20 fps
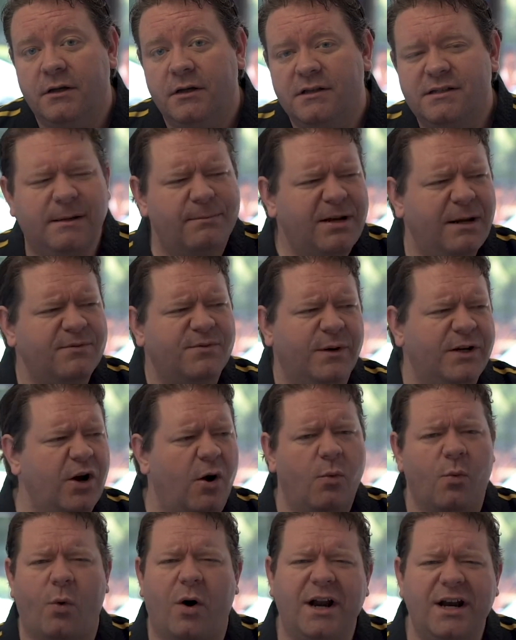Sometimes we
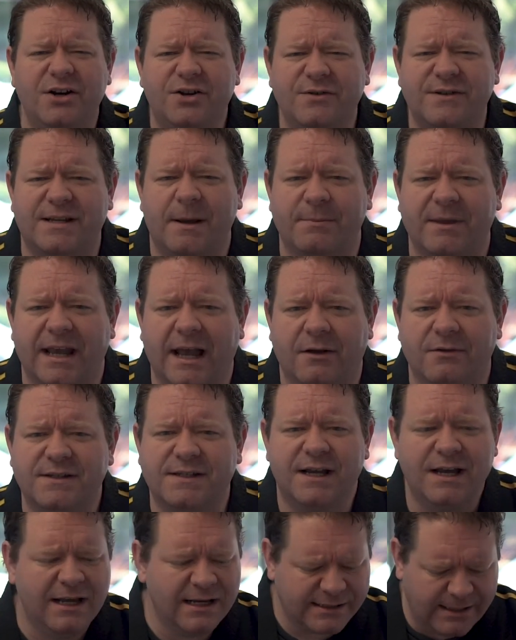don't want to do something else.